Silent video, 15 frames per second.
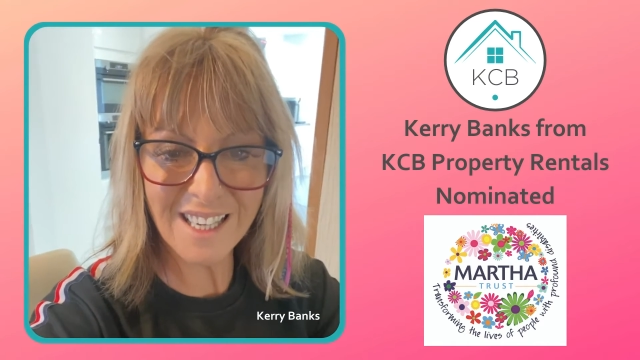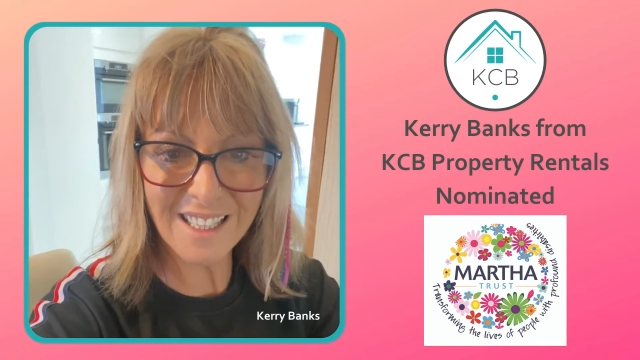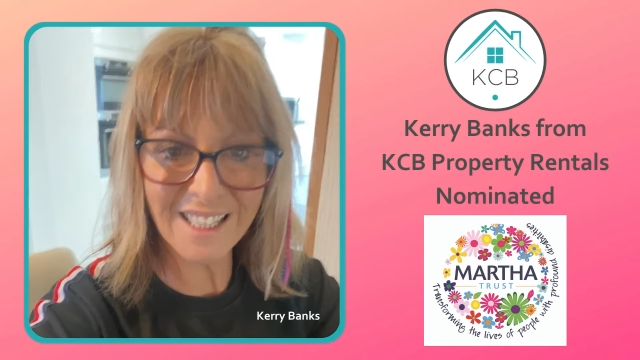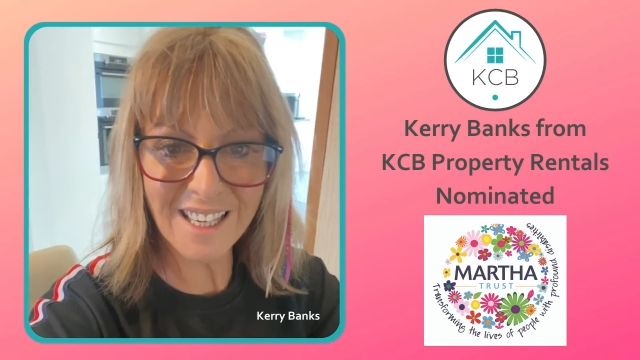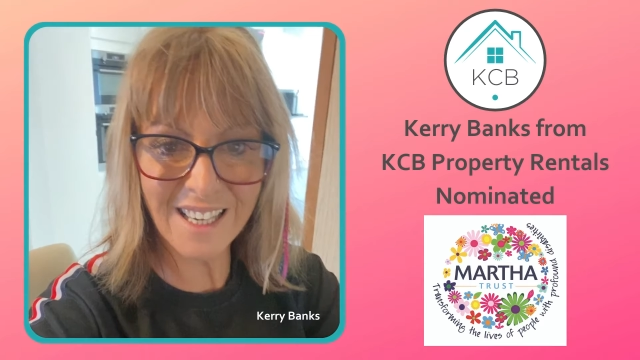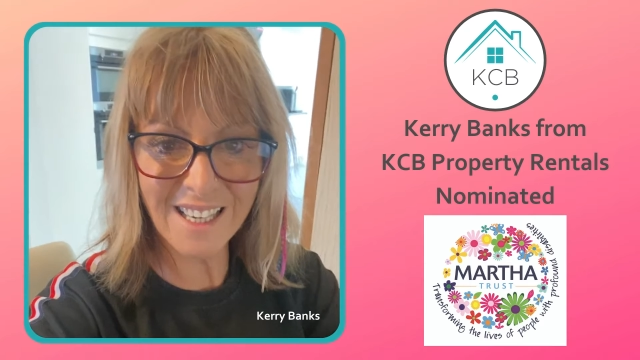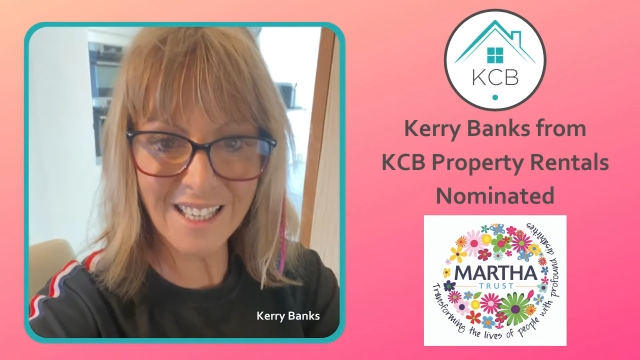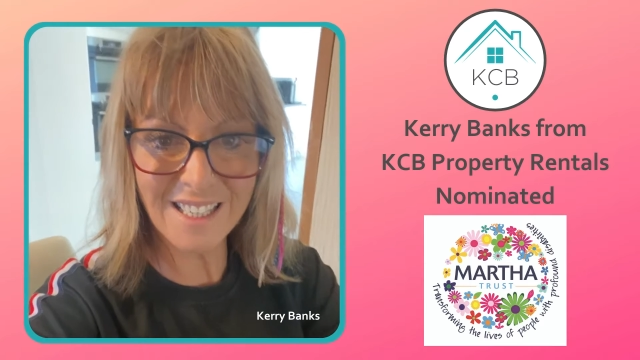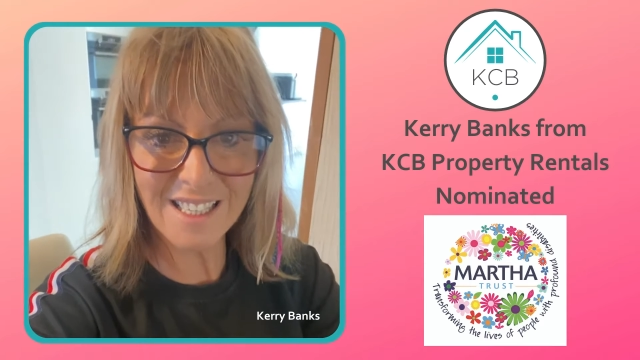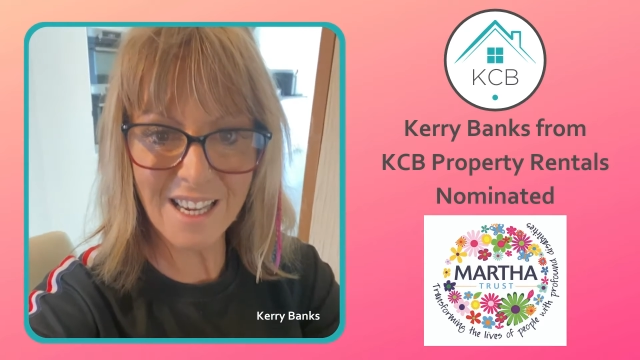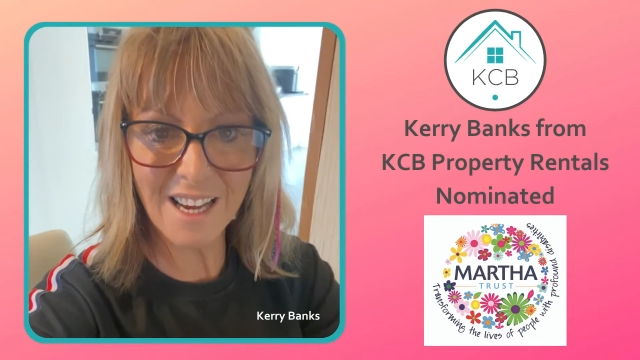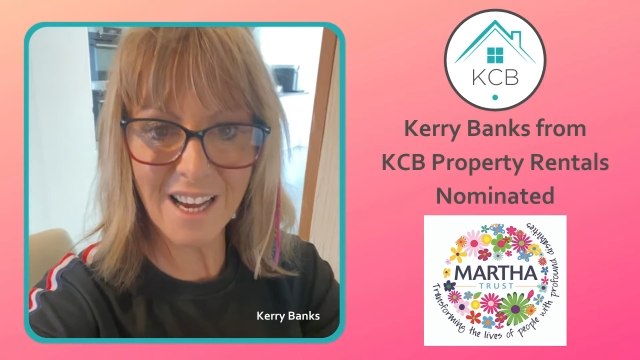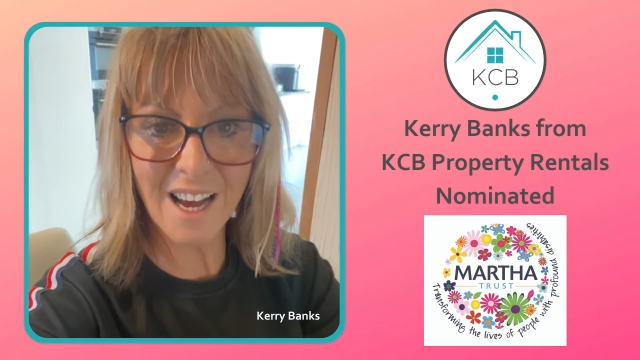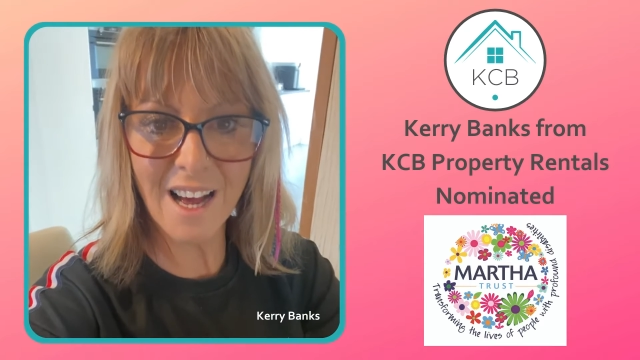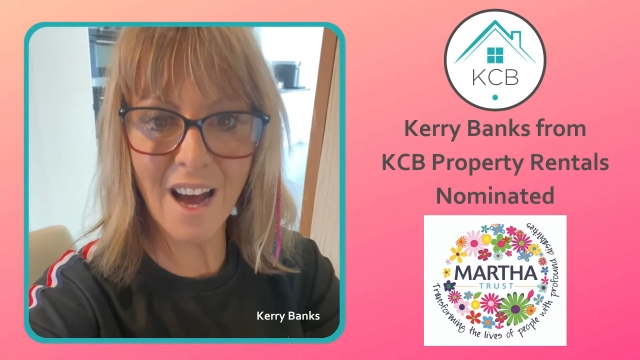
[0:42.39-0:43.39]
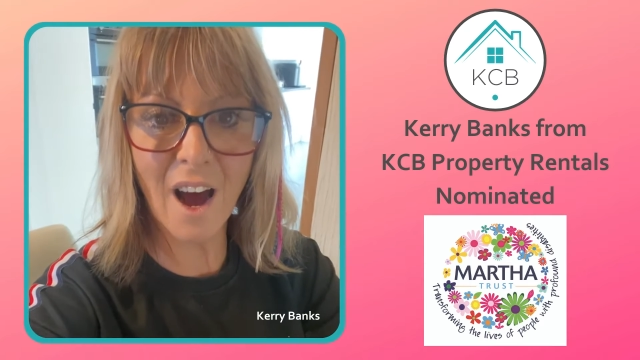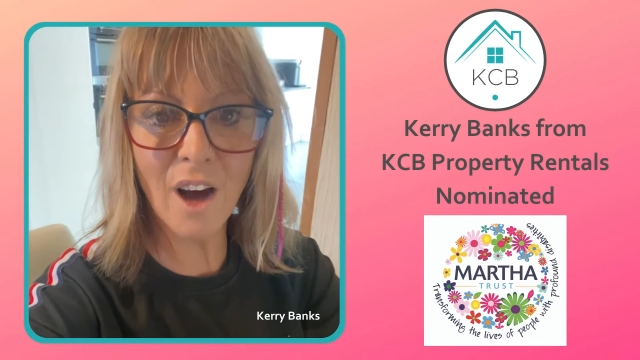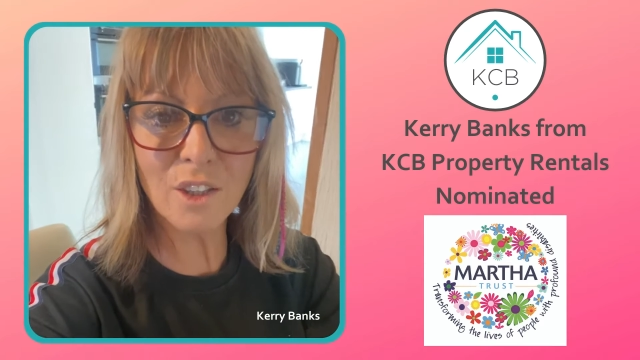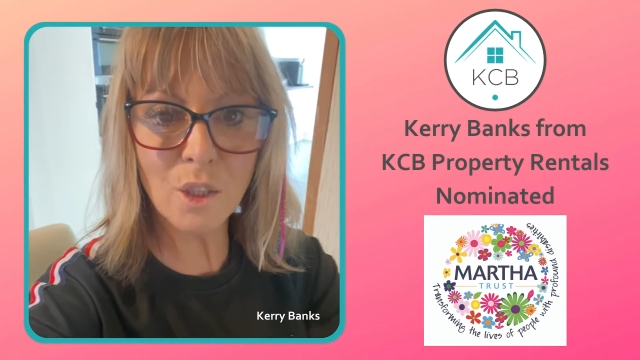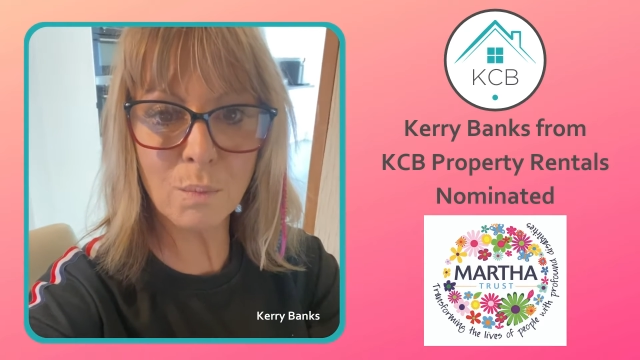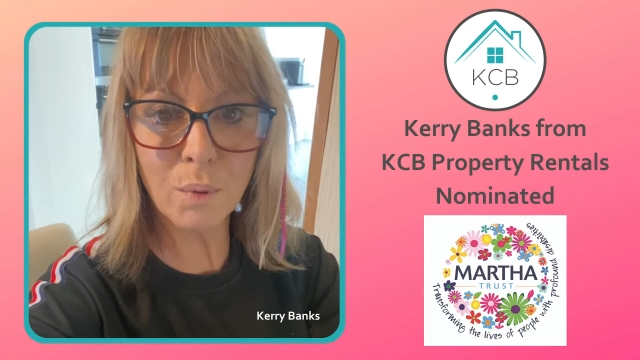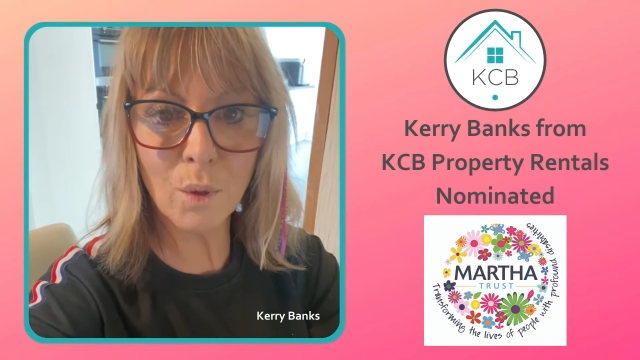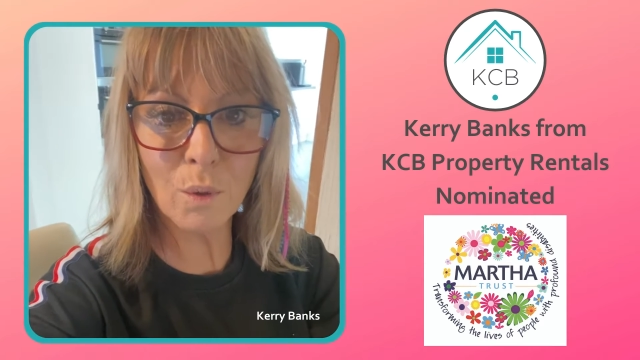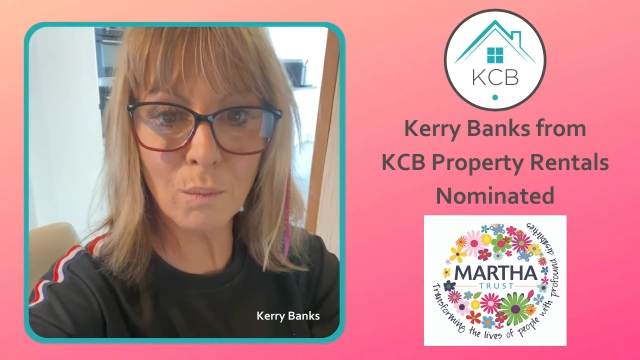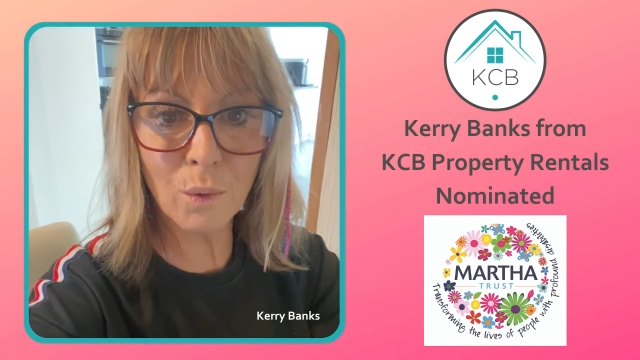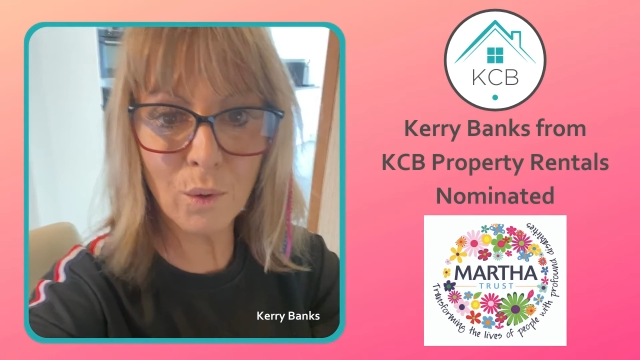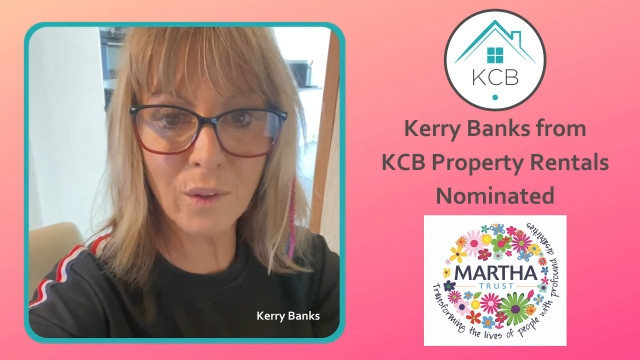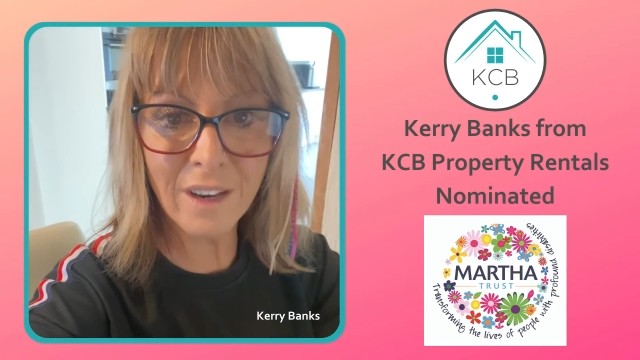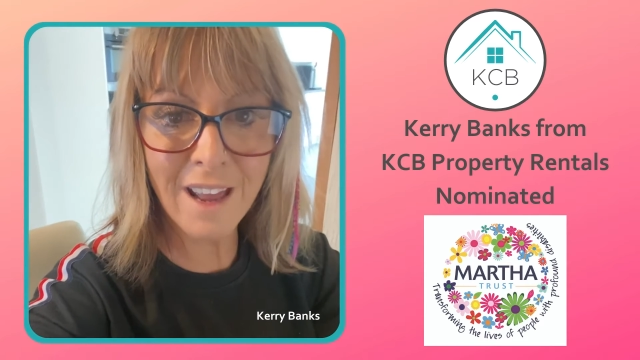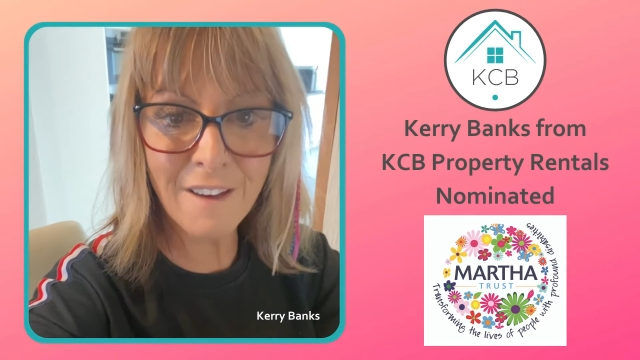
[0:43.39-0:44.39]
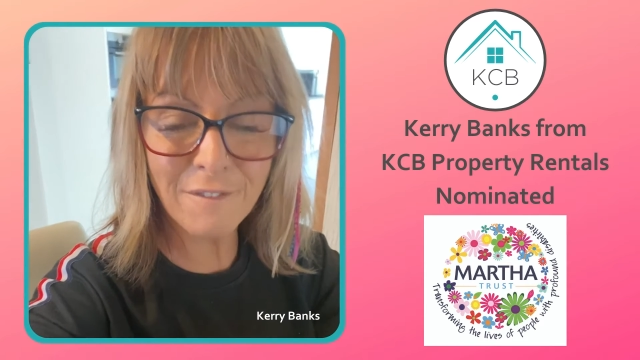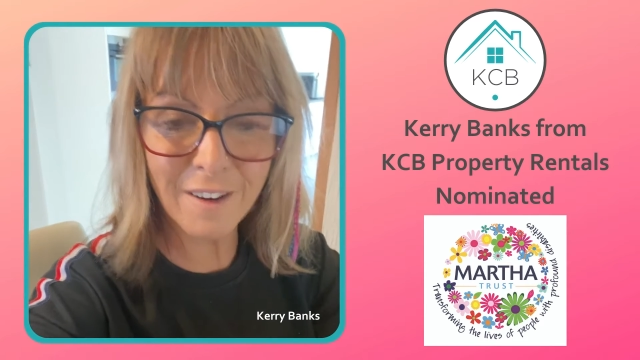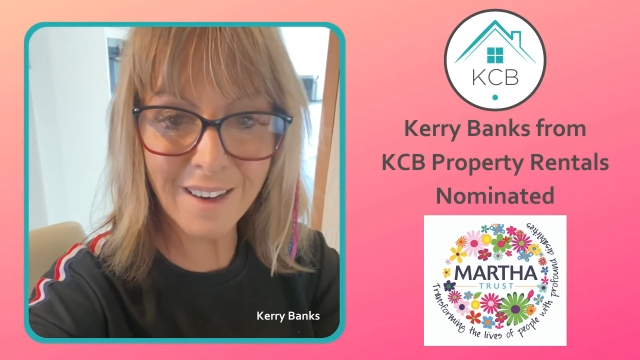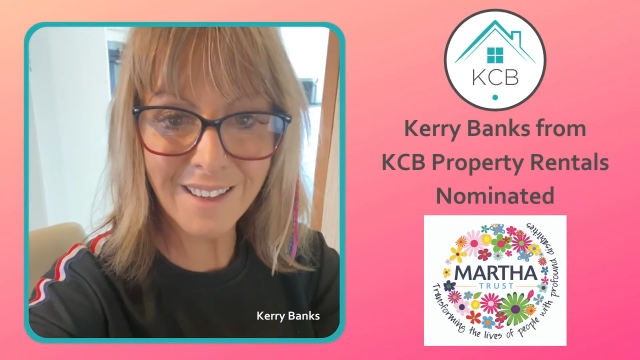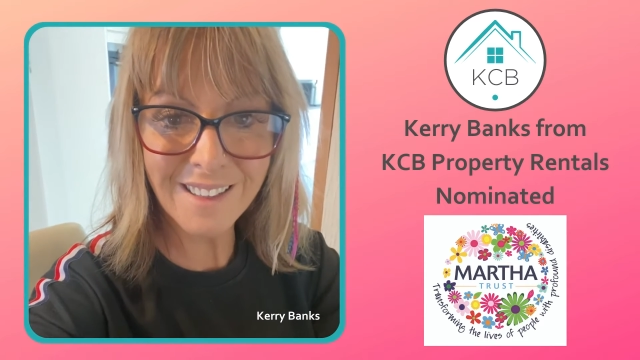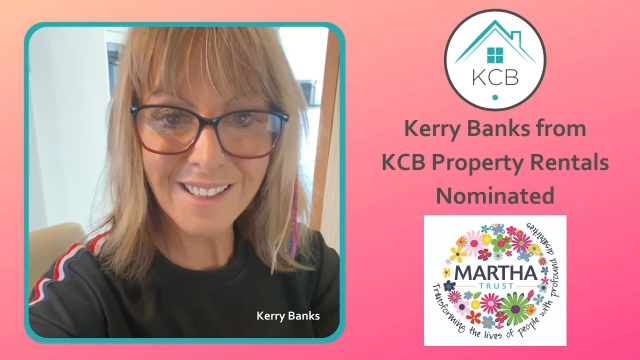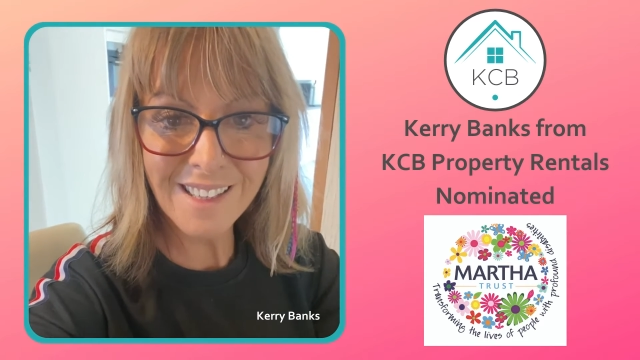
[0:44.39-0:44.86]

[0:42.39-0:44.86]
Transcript: need our support more than ever.